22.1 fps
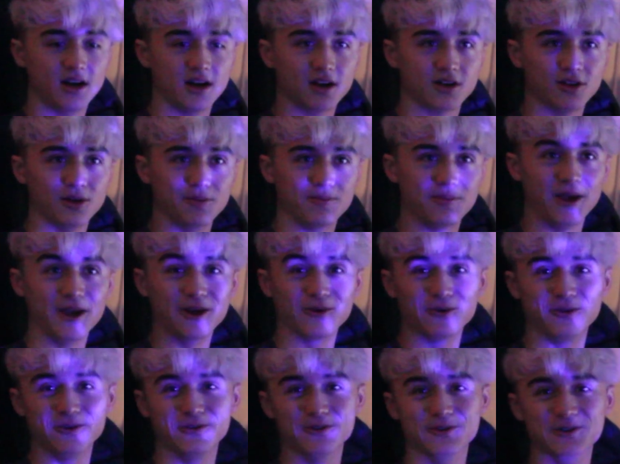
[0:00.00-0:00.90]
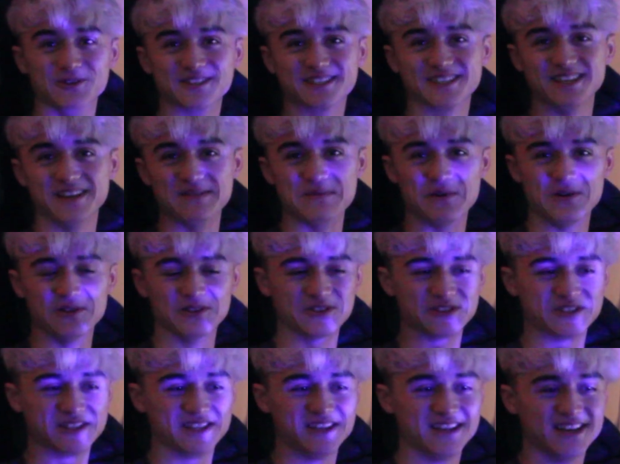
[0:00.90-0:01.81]
Club Penguin, RuneScape, all
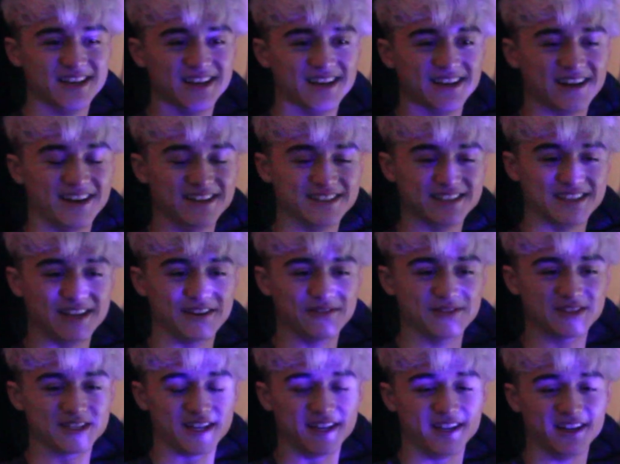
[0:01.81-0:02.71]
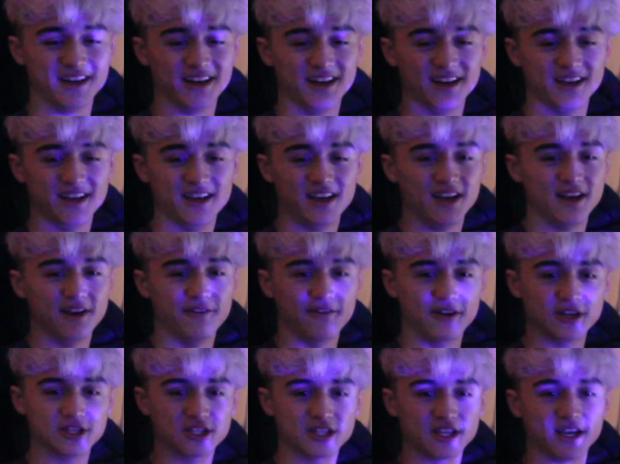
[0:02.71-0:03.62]
those kinds of games. And
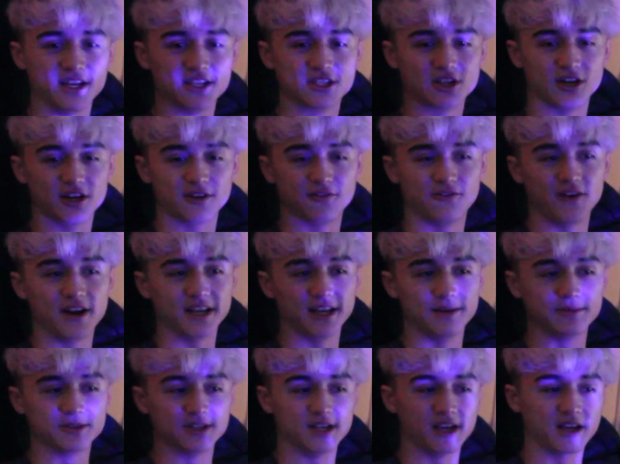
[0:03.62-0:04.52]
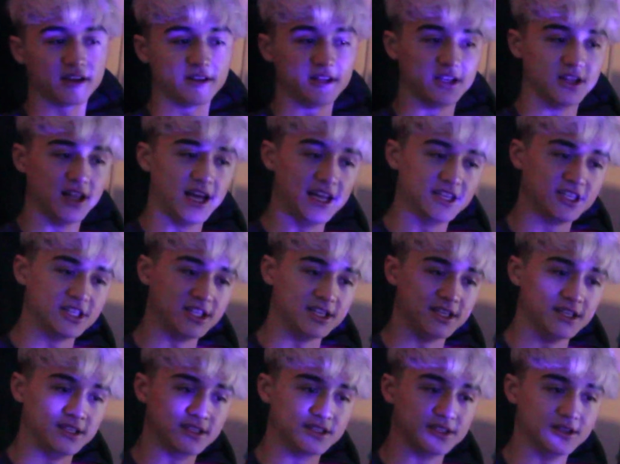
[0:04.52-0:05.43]
eventually I started to find games like League of
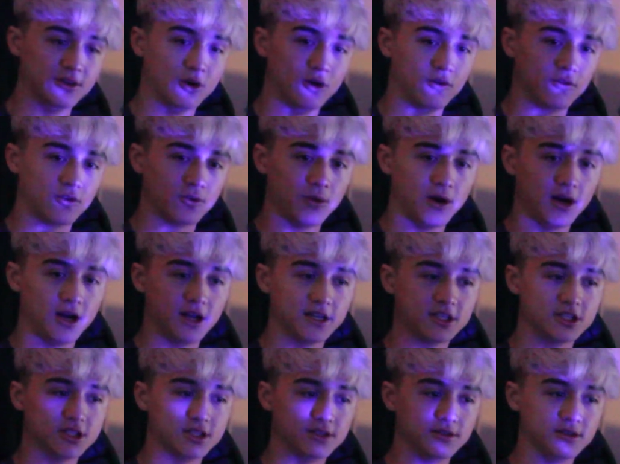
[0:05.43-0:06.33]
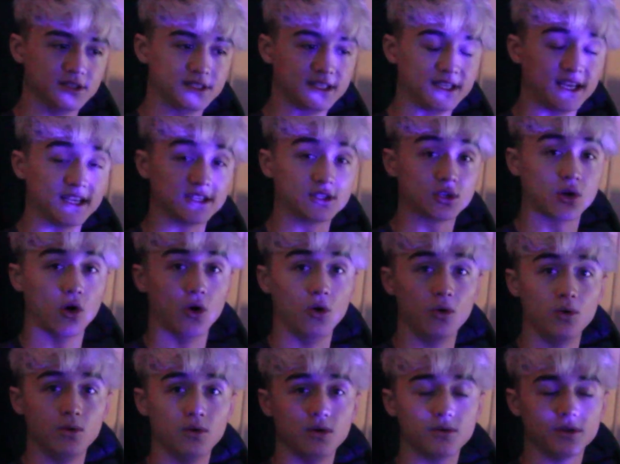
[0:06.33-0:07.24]
Legends and Overwatch and
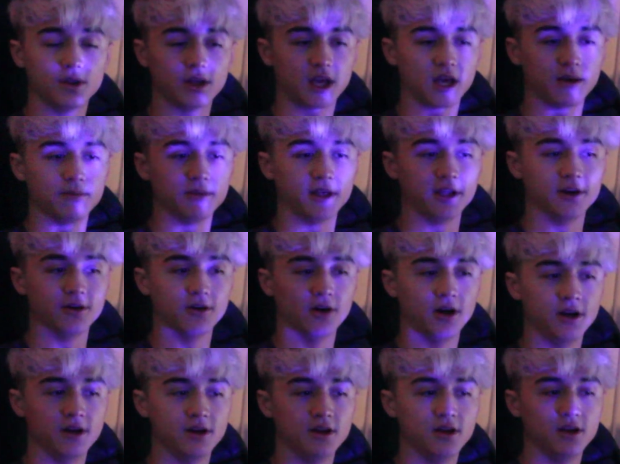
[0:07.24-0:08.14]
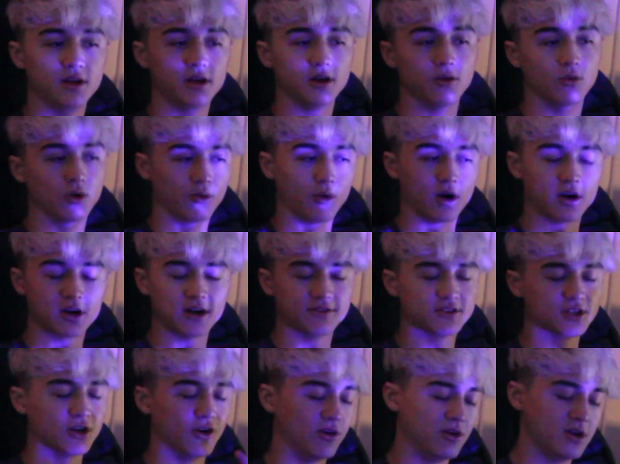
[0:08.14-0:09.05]
CSGO. They came later on, World of Warcraft.
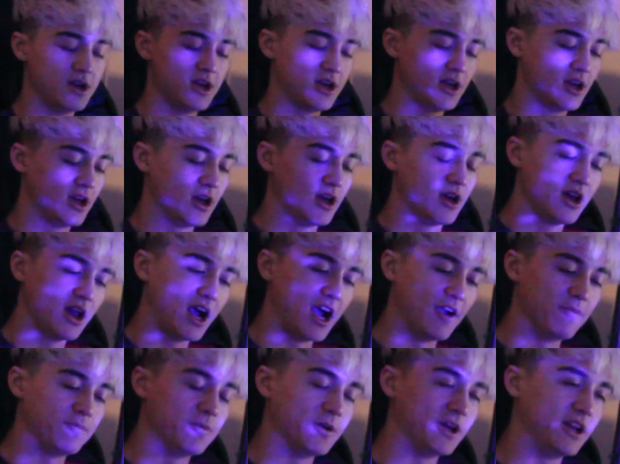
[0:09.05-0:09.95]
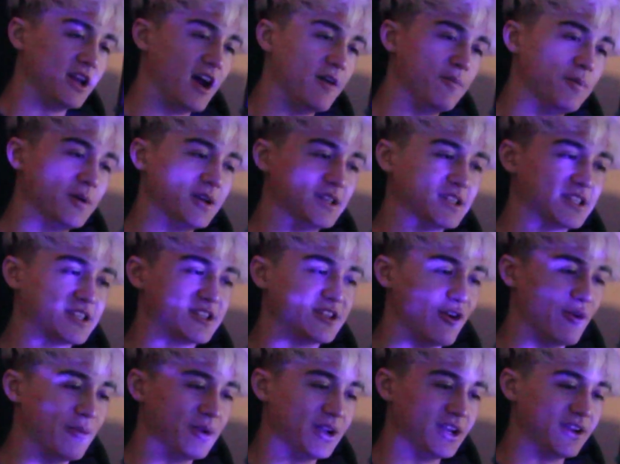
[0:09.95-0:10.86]
So I played
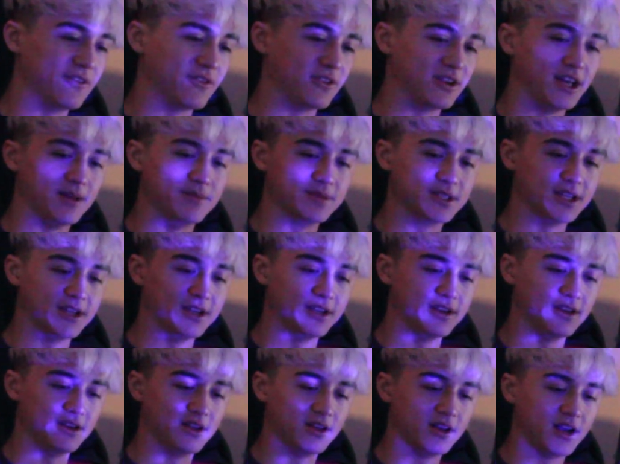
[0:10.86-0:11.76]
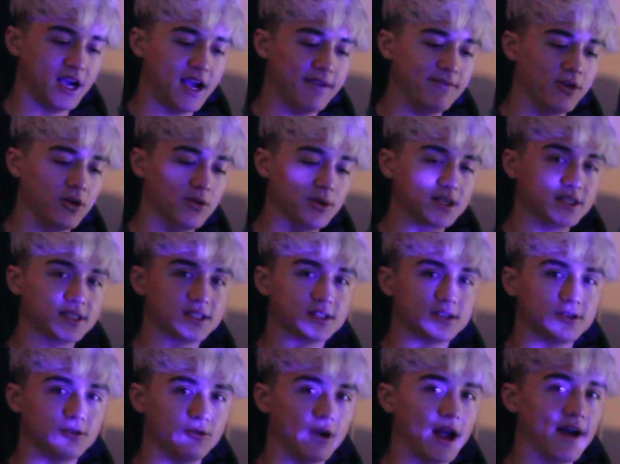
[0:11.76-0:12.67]
so many different games, and I've
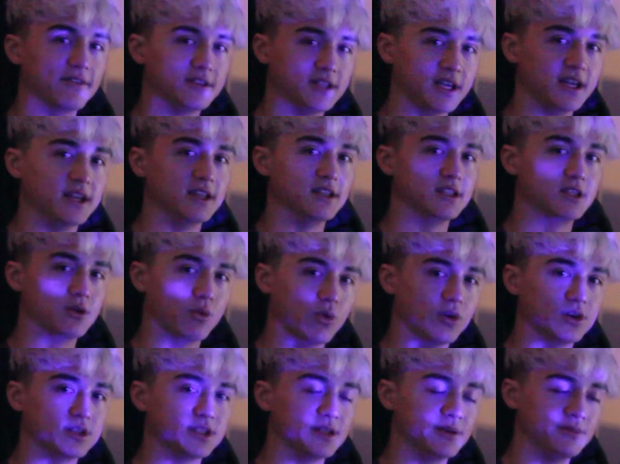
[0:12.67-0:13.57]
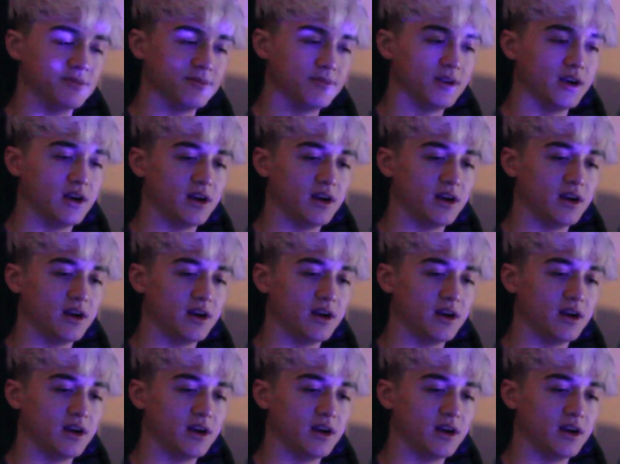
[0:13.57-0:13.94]
always gravitated towards them.